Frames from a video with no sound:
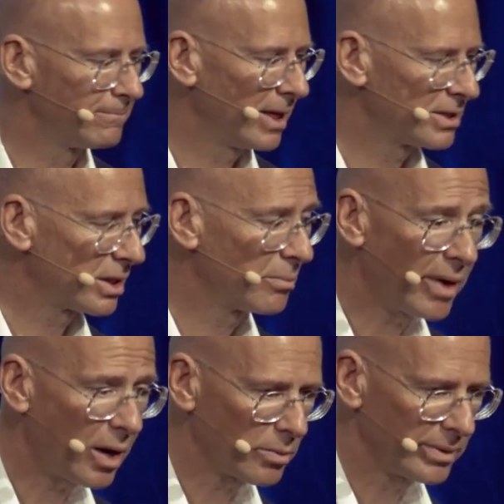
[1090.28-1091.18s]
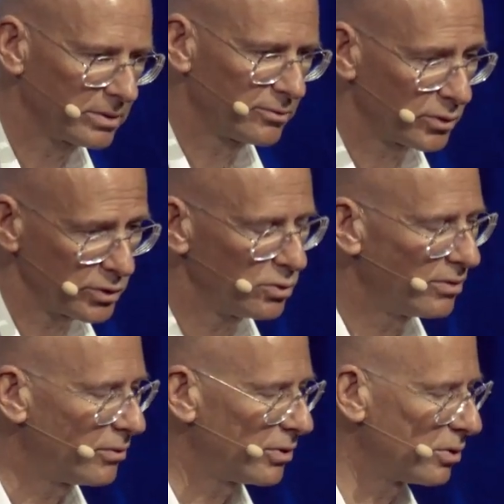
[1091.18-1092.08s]
as an empowerment for you and
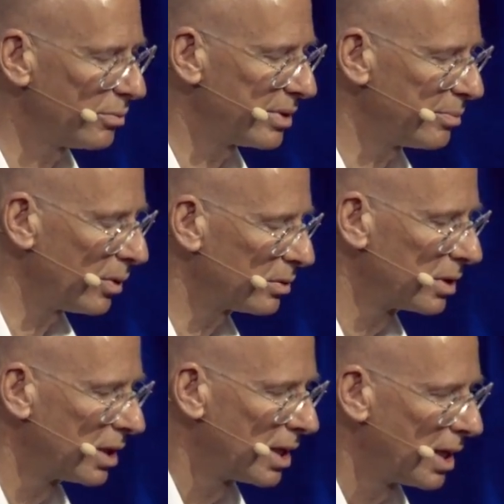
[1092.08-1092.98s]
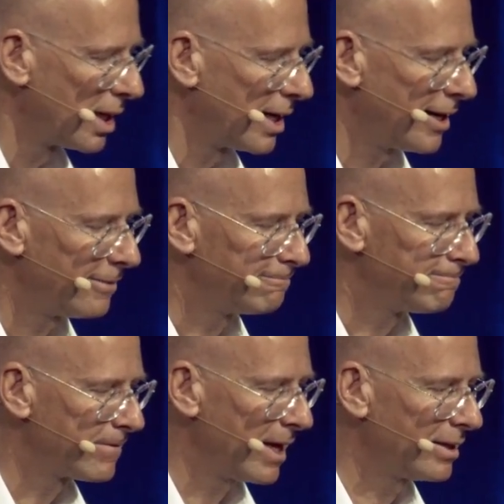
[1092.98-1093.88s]
for your people.
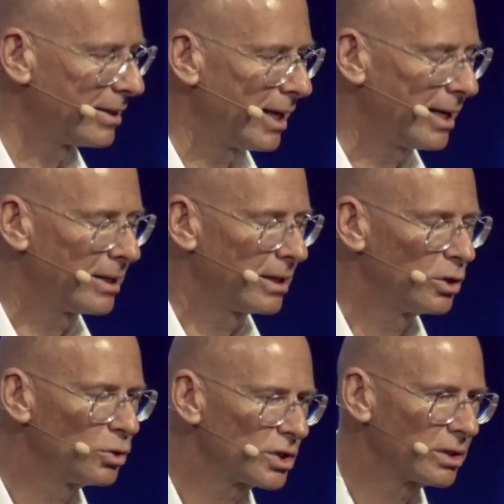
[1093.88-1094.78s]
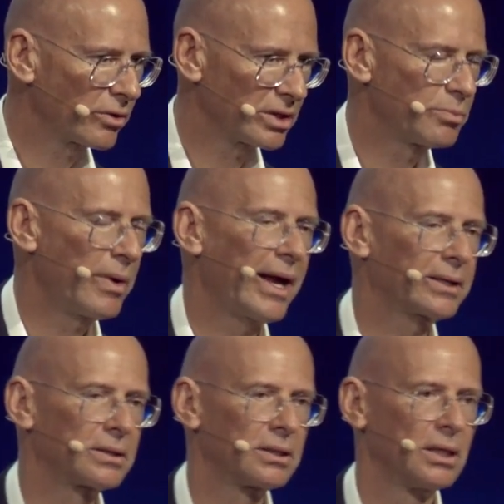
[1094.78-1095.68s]
And using
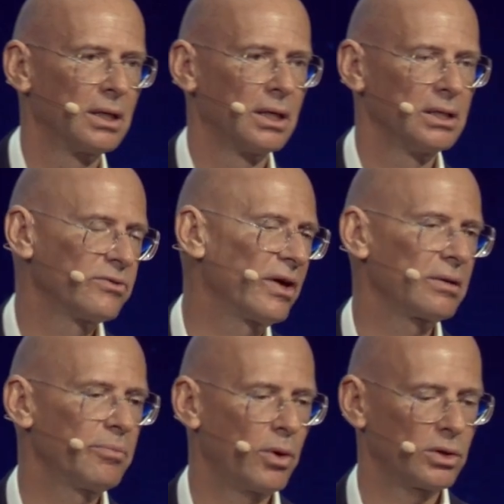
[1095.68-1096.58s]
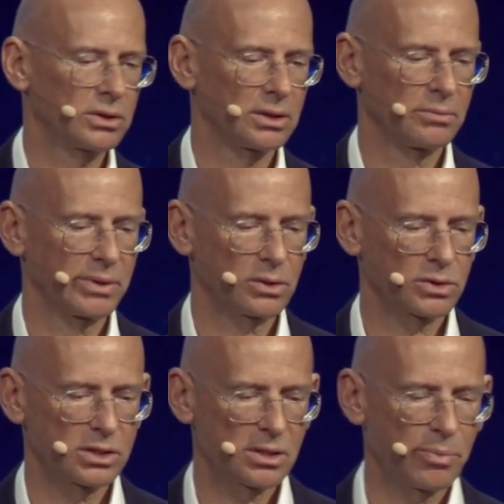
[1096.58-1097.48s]
respect is very important, because
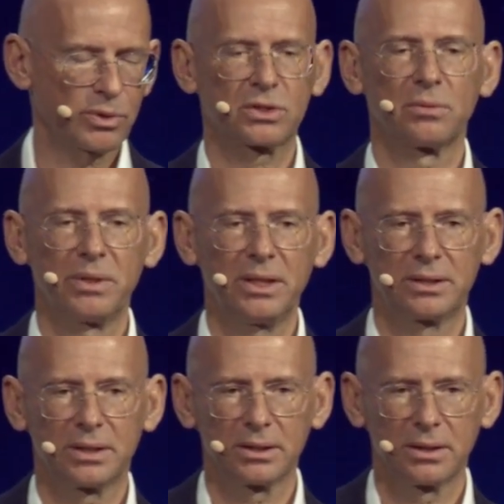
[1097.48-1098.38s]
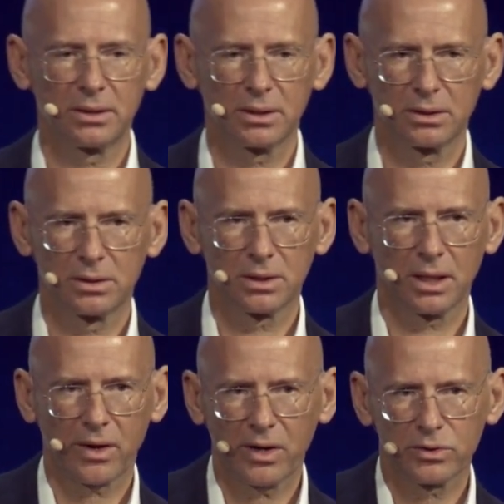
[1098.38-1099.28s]
it's a possibility that is
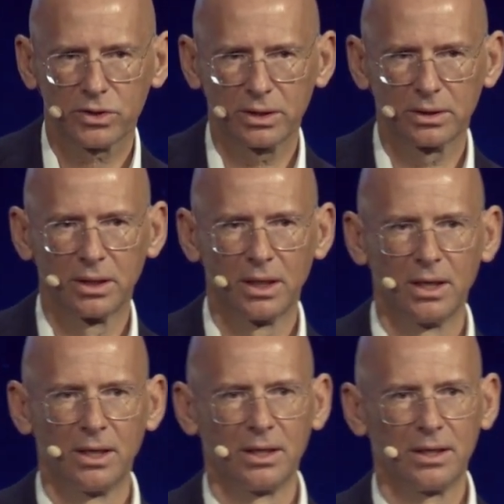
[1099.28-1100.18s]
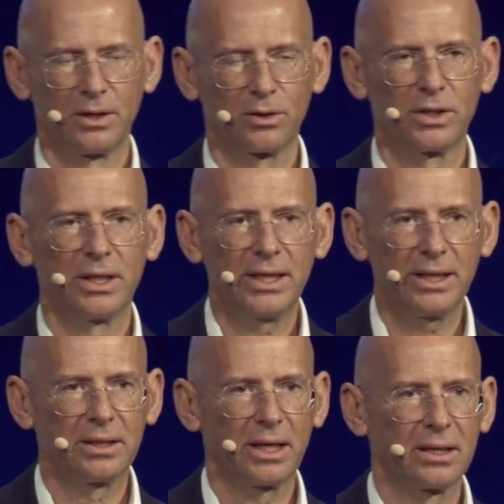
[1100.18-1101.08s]
arousing, the
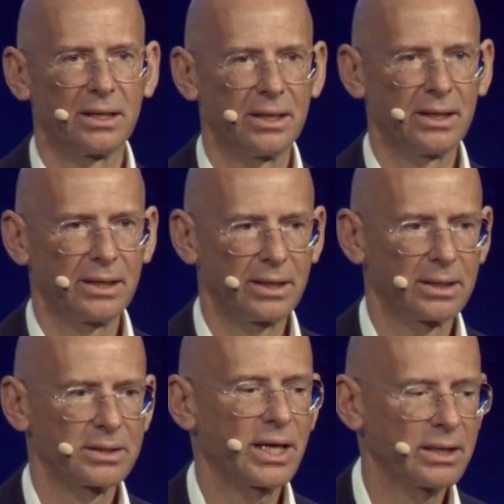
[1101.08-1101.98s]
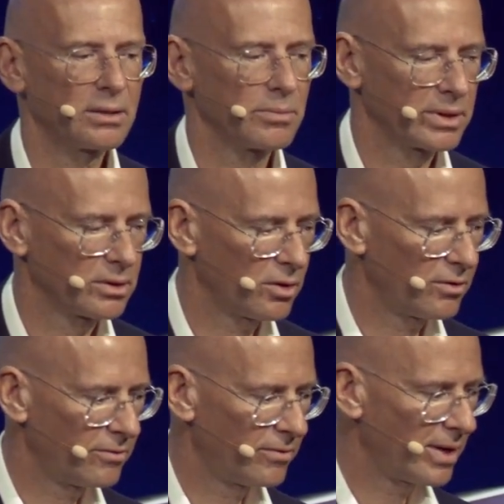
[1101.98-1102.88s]
need and the sentiment
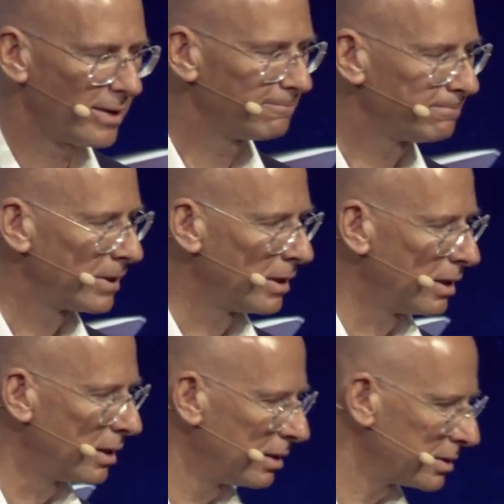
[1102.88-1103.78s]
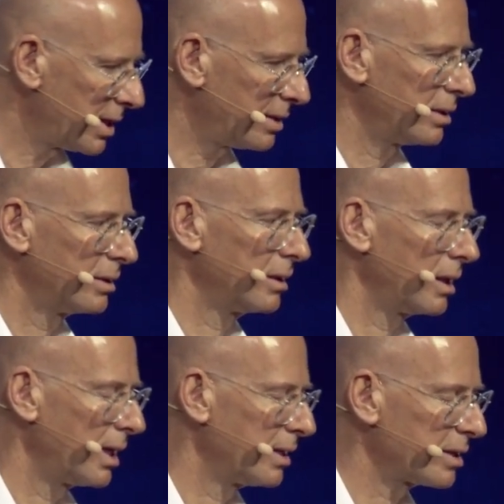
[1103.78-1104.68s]
of setting
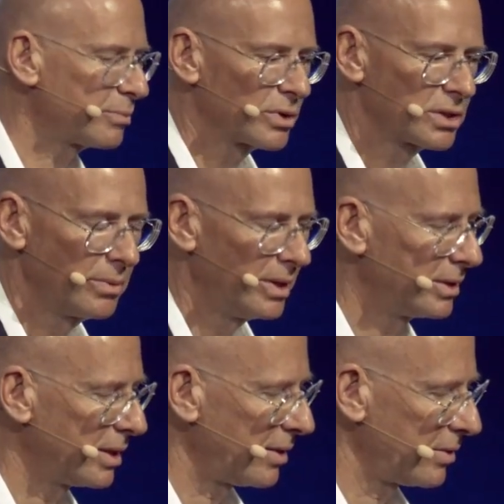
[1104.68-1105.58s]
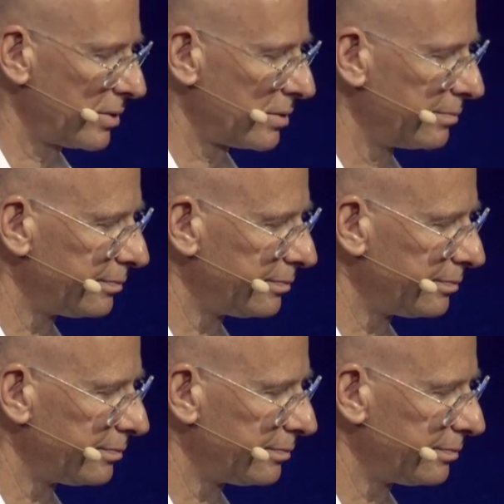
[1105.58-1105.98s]
responsibility in others.